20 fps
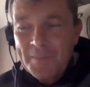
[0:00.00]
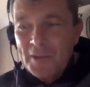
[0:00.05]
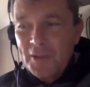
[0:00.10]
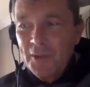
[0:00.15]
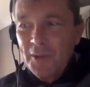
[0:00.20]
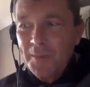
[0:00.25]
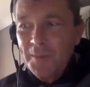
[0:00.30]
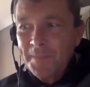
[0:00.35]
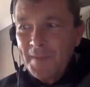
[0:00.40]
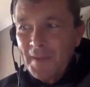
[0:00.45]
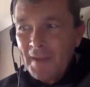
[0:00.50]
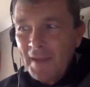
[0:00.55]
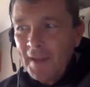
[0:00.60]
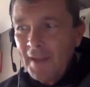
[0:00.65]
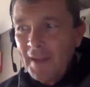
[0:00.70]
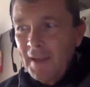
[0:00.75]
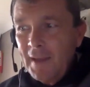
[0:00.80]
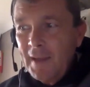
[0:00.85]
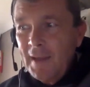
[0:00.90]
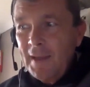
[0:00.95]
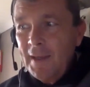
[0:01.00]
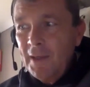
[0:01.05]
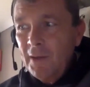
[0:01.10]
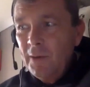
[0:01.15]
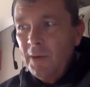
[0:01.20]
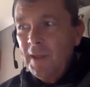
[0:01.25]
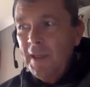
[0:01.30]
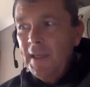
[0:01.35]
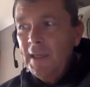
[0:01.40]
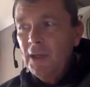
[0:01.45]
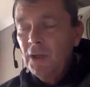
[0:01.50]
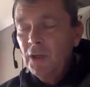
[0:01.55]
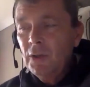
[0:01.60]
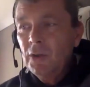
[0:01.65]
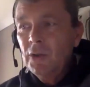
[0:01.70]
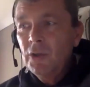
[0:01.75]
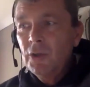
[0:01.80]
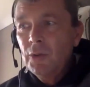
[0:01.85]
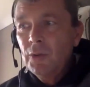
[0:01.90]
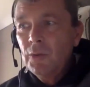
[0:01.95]
So, you know, he
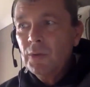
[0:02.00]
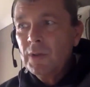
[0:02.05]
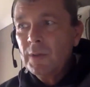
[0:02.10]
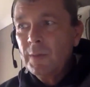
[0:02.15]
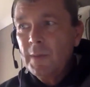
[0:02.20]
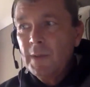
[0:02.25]
couldn't do some of the